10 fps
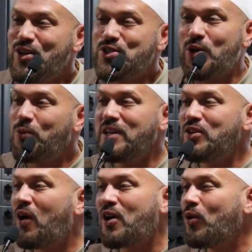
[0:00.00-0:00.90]
So when
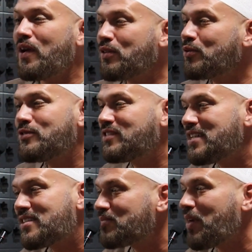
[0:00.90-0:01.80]
you are going through
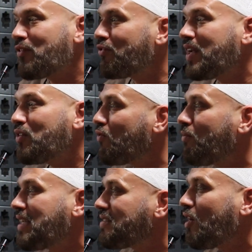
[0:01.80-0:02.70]
tests, my friend, no
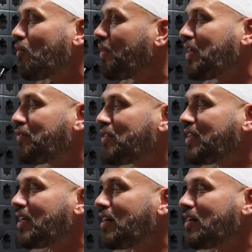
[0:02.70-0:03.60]
matter how painful
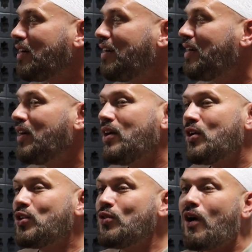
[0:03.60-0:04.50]
they are,
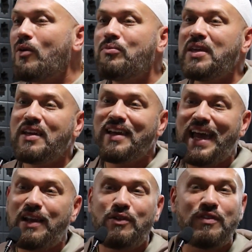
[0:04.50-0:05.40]
you are being
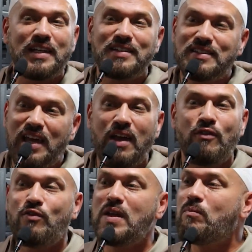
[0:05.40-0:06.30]
elevated
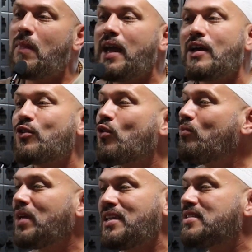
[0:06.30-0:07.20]
every micro
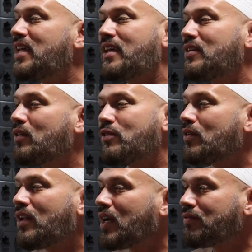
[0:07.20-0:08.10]
millisecond of
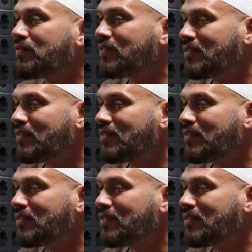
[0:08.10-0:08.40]
your life.